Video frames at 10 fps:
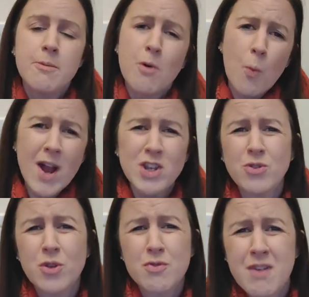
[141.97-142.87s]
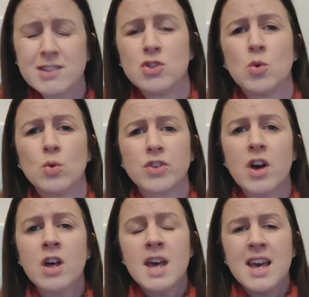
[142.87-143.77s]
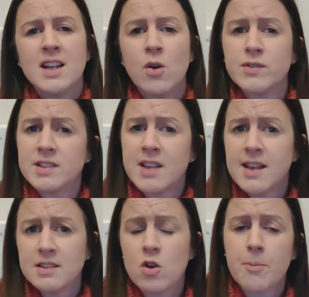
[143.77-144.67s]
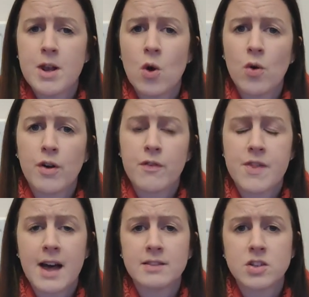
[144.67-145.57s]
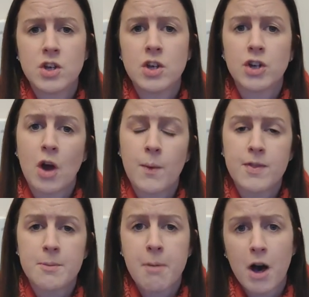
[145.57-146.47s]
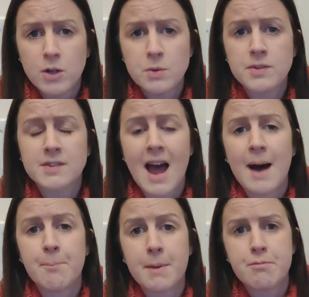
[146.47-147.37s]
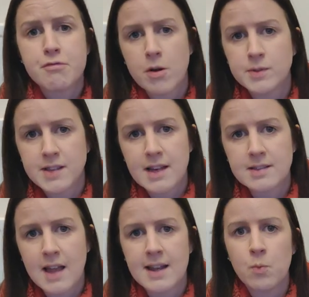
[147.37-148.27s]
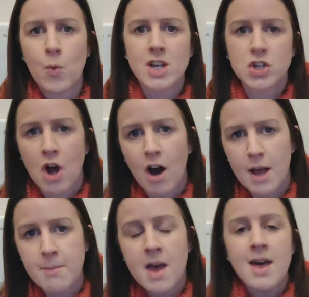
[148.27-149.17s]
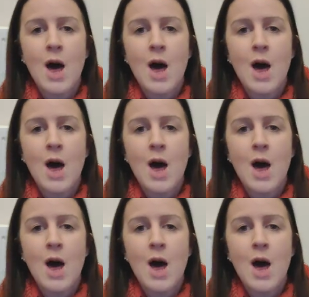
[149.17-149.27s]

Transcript: But when you do the written order, it obviously takes a little bit longer for that to go in the post and be processed, and in which time